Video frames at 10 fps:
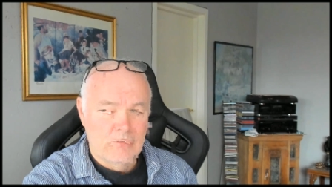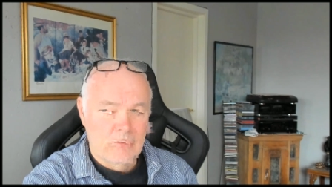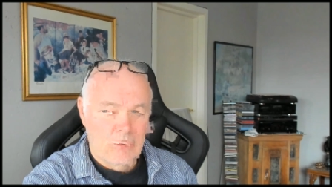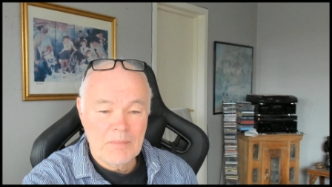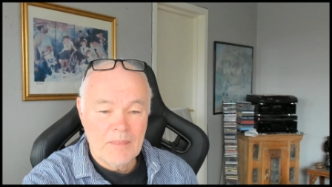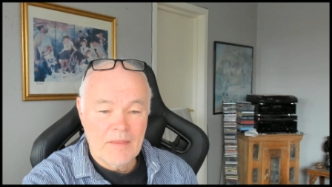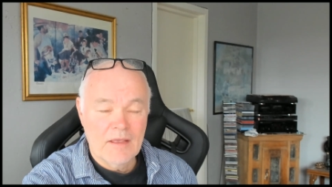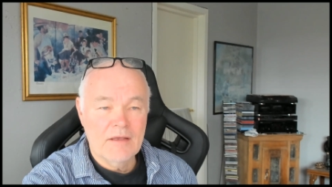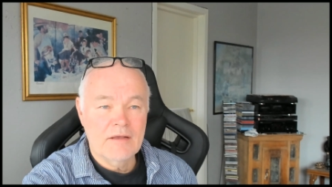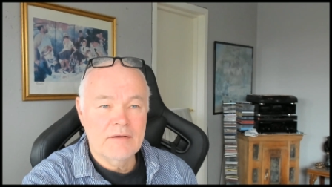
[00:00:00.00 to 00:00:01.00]
was
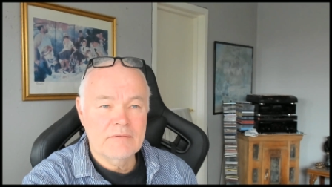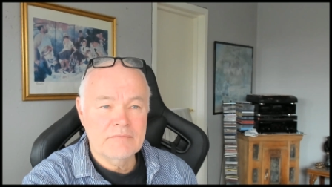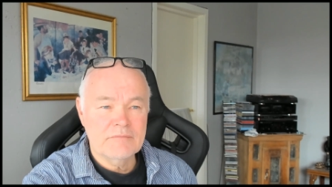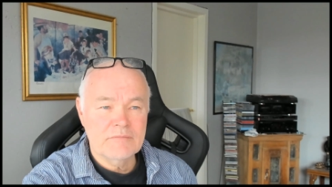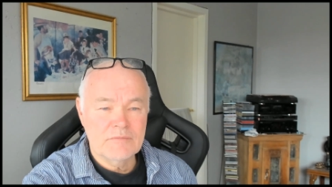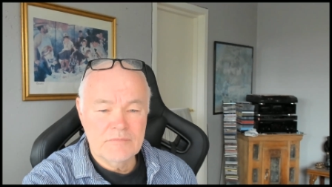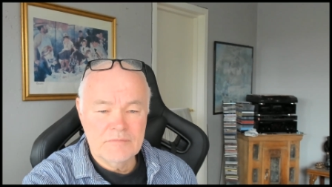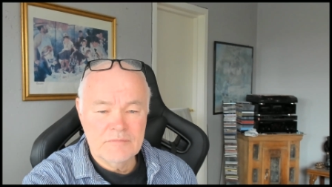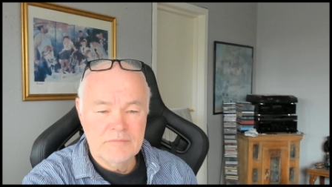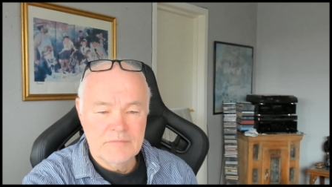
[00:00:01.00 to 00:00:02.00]
um,
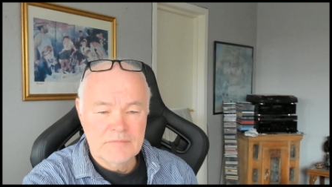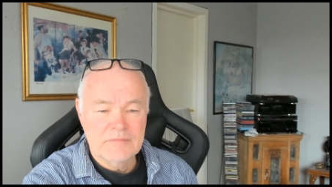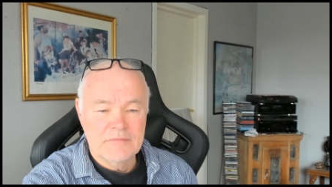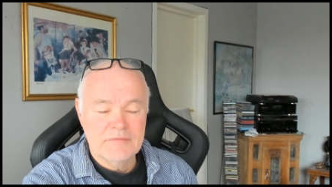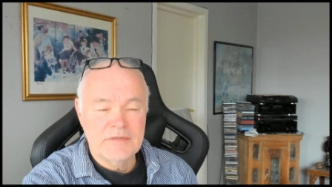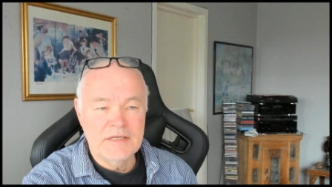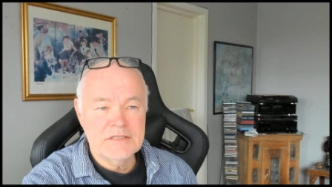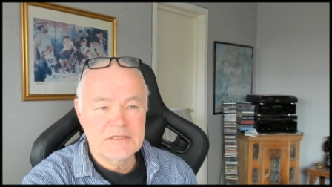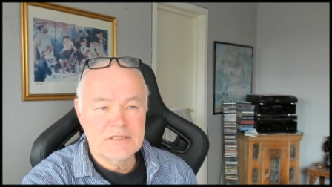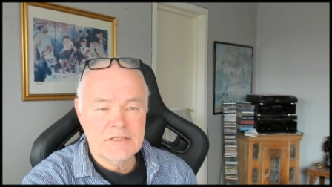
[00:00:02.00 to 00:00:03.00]

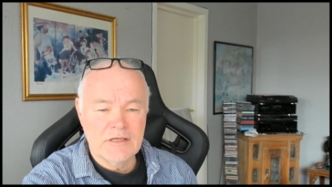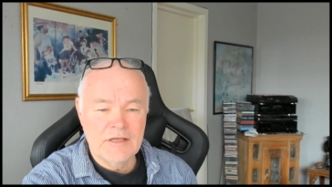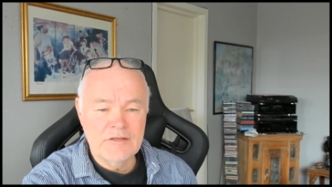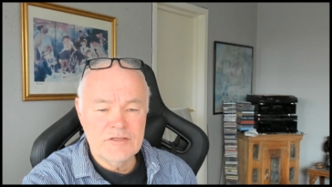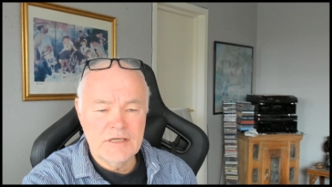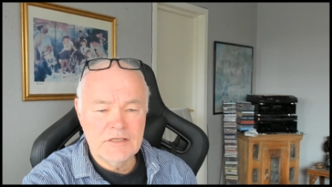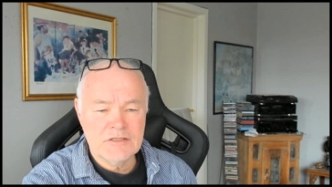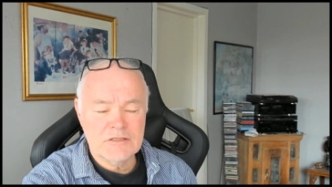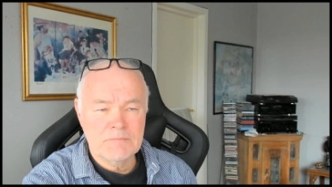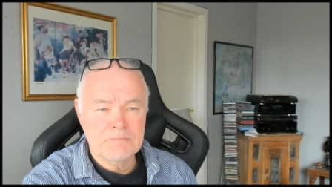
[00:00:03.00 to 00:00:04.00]
these insects
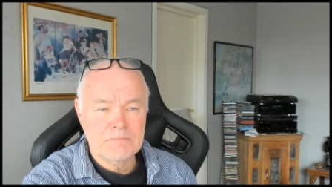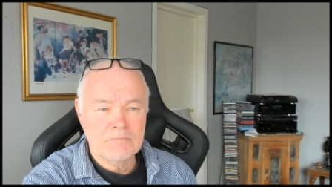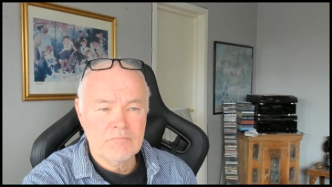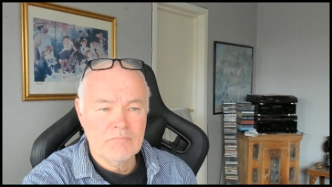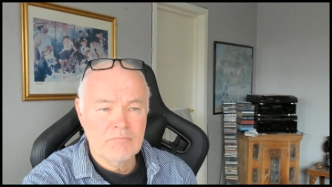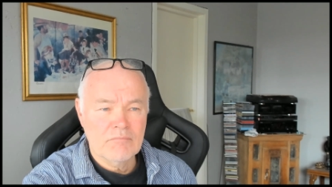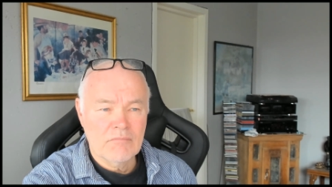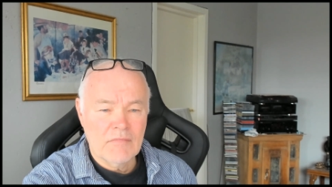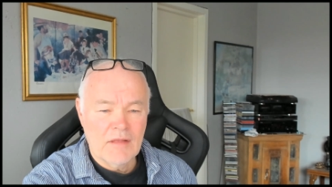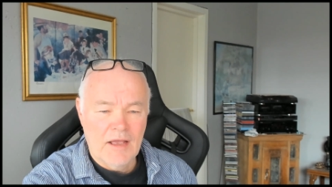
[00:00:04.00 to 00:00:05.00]

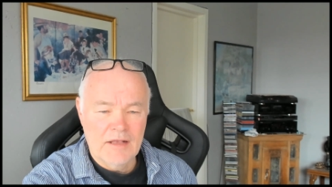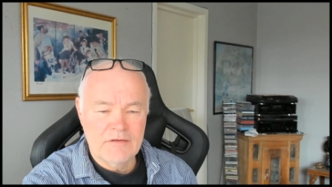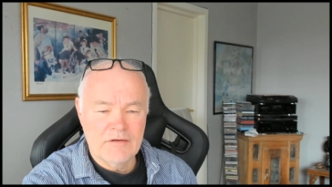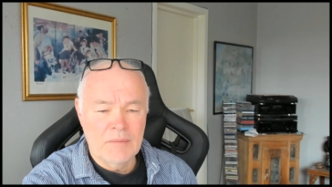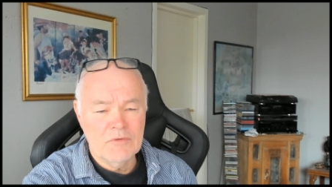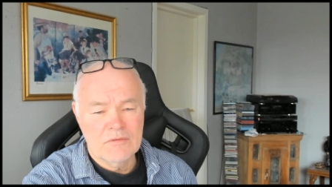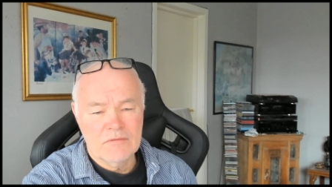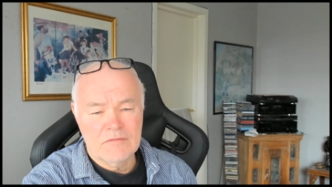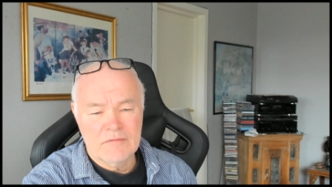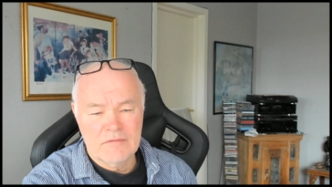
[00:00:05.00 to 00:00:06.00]
I dreamt
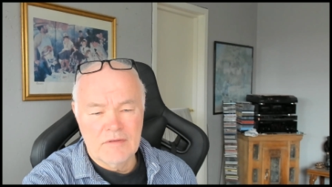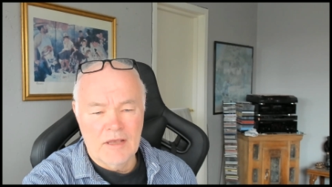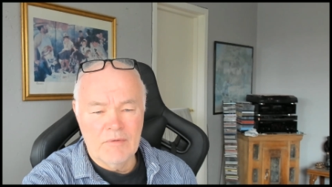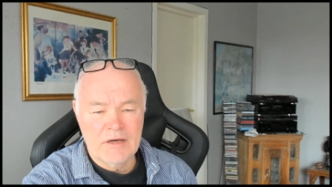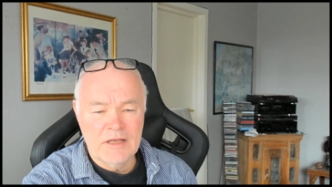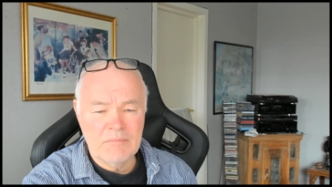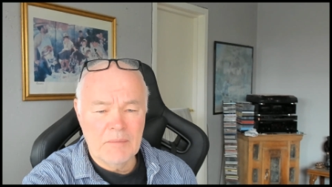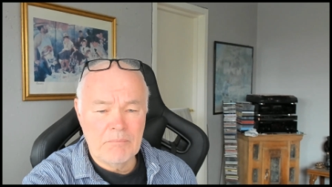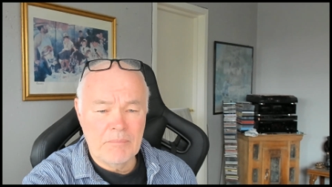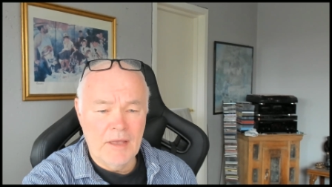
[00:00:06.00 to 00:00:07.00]
they were in my
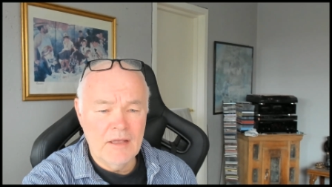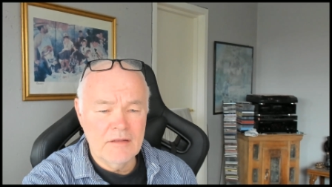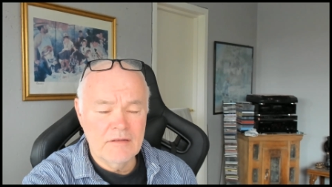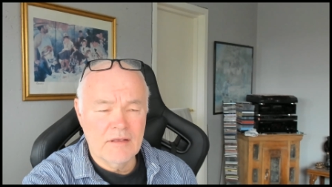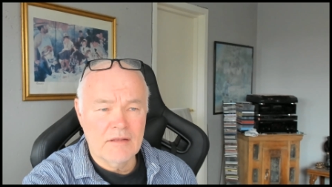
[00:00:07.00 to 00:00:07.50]
bed and